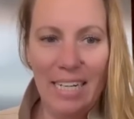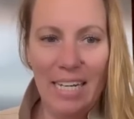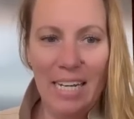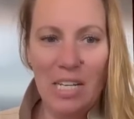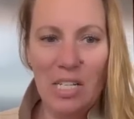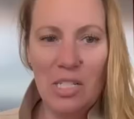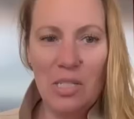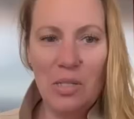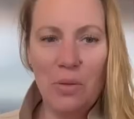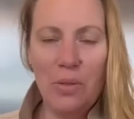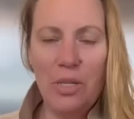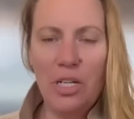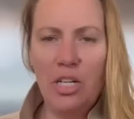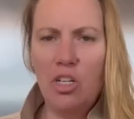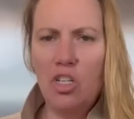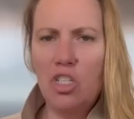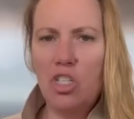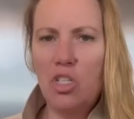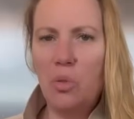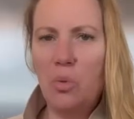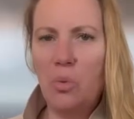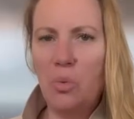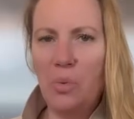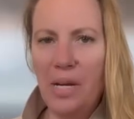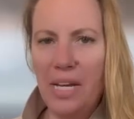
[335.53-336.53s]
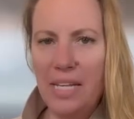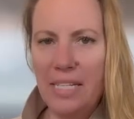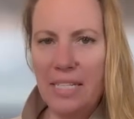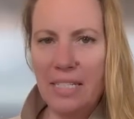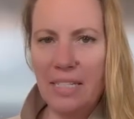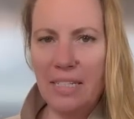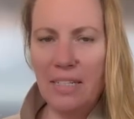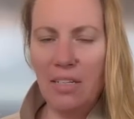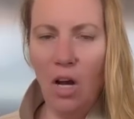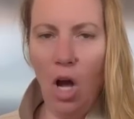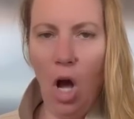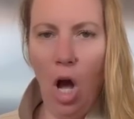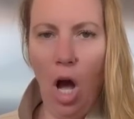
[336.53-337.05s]
So there's a
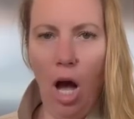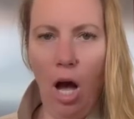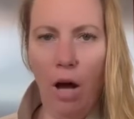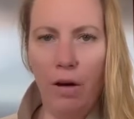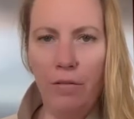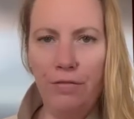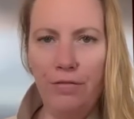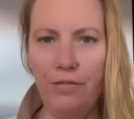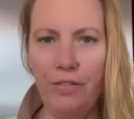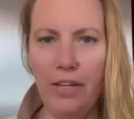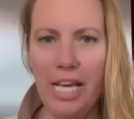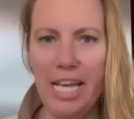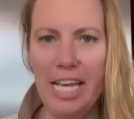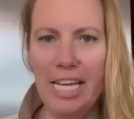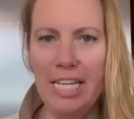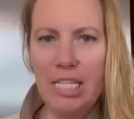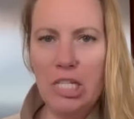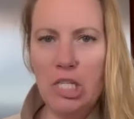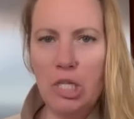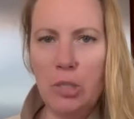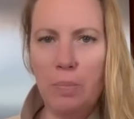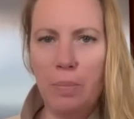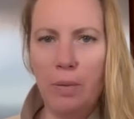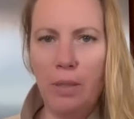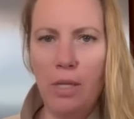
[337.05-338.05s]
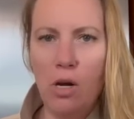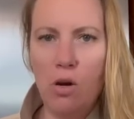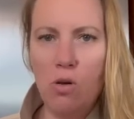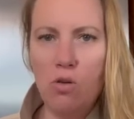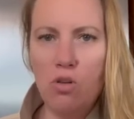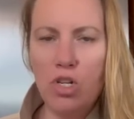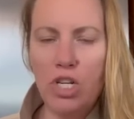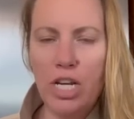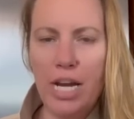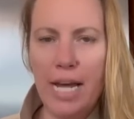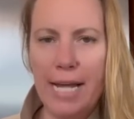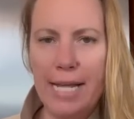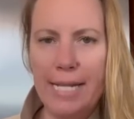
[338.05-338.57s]
risk of
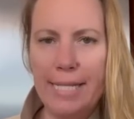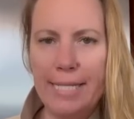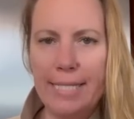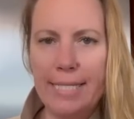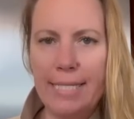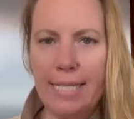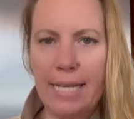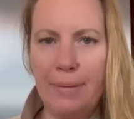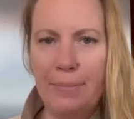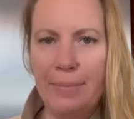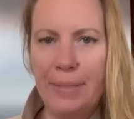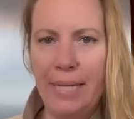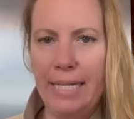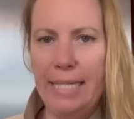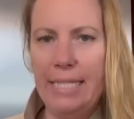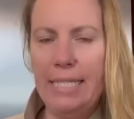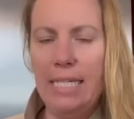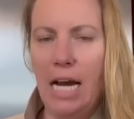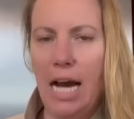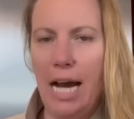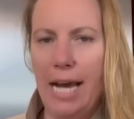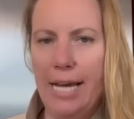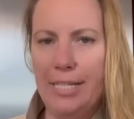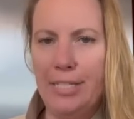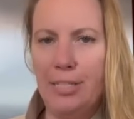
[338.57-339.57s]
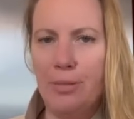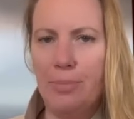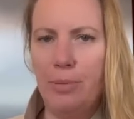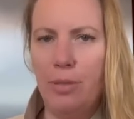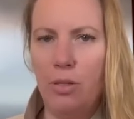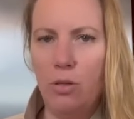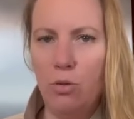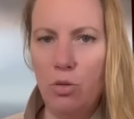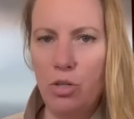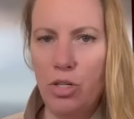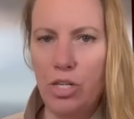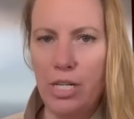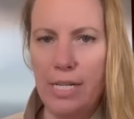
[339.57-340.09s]
explosions. I'm like, yeah,
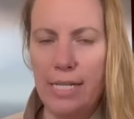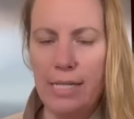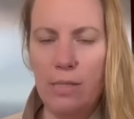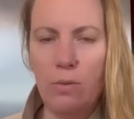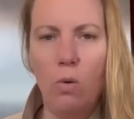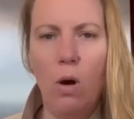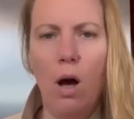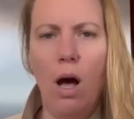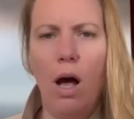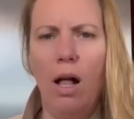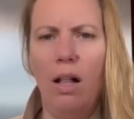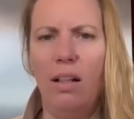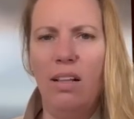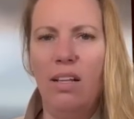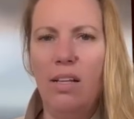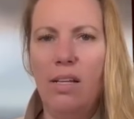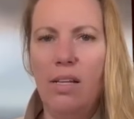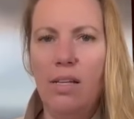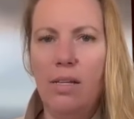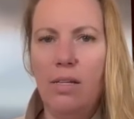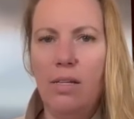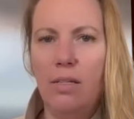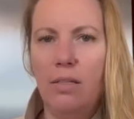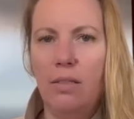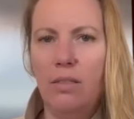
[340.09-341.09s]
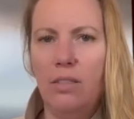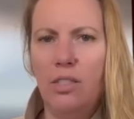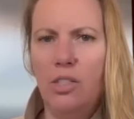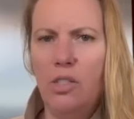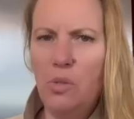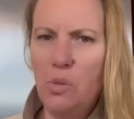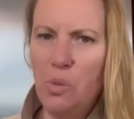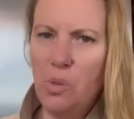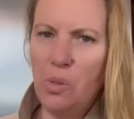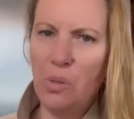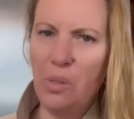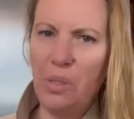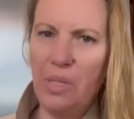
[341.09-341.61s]
explosions. Well,
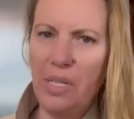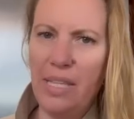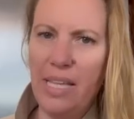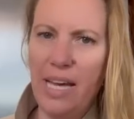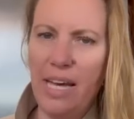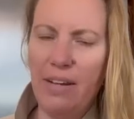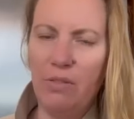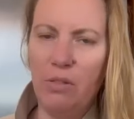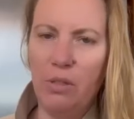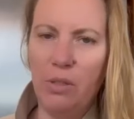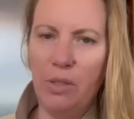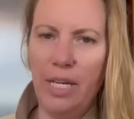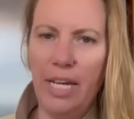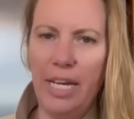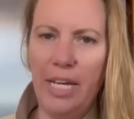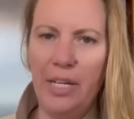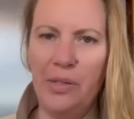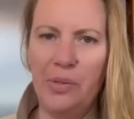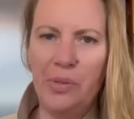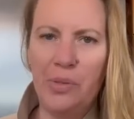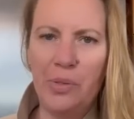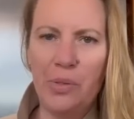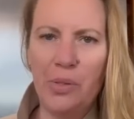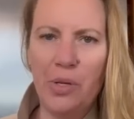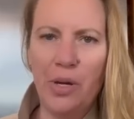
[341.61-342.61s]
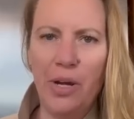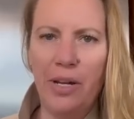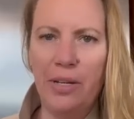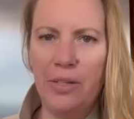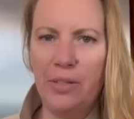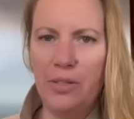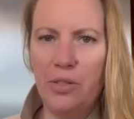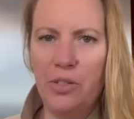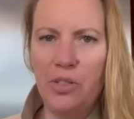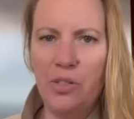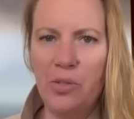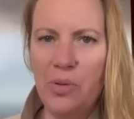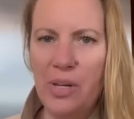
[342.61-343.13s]
usually that volcano is
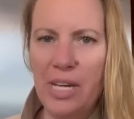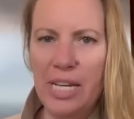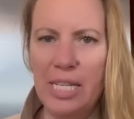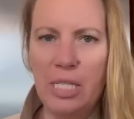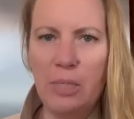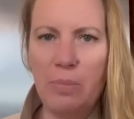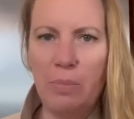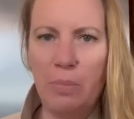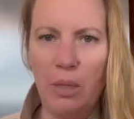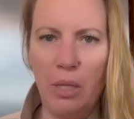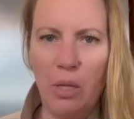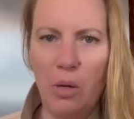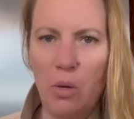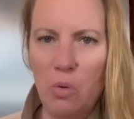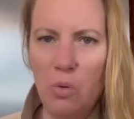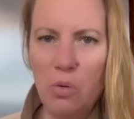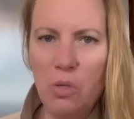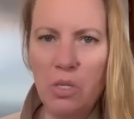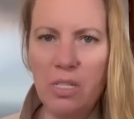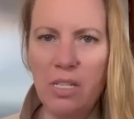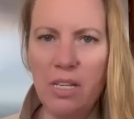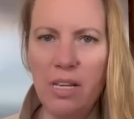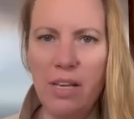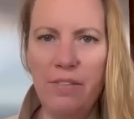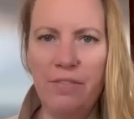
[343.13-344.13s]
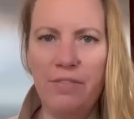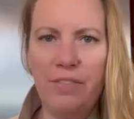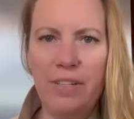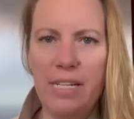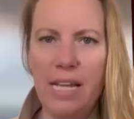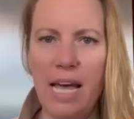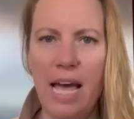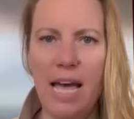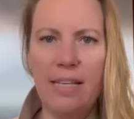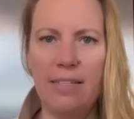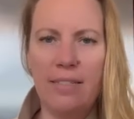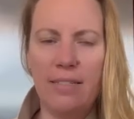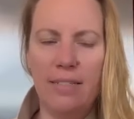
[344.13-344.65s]
not too explosive. It
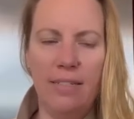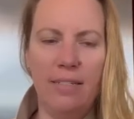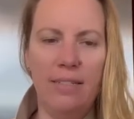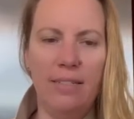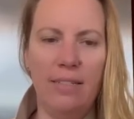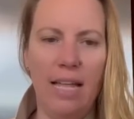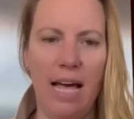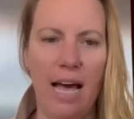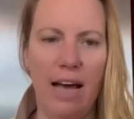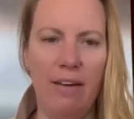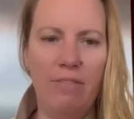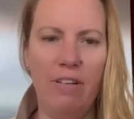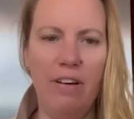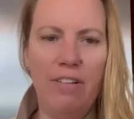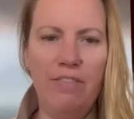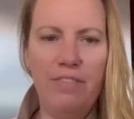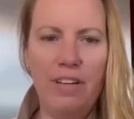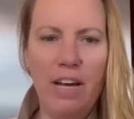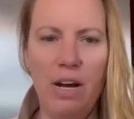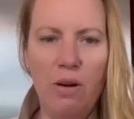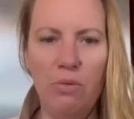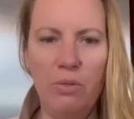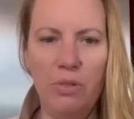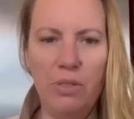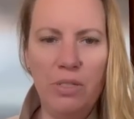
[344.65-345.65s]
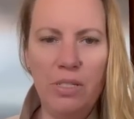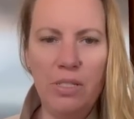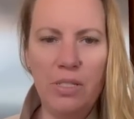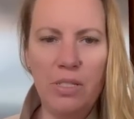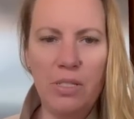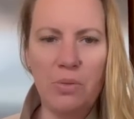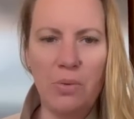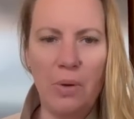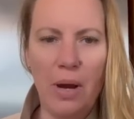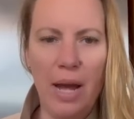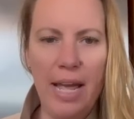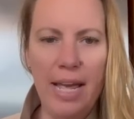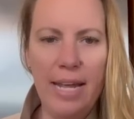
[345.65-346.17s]
has these lava
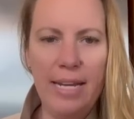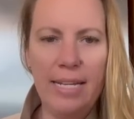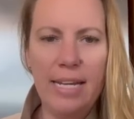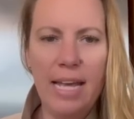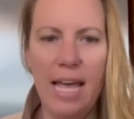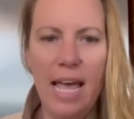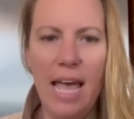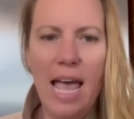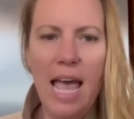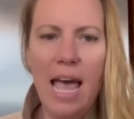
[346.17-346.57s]
fountains, right?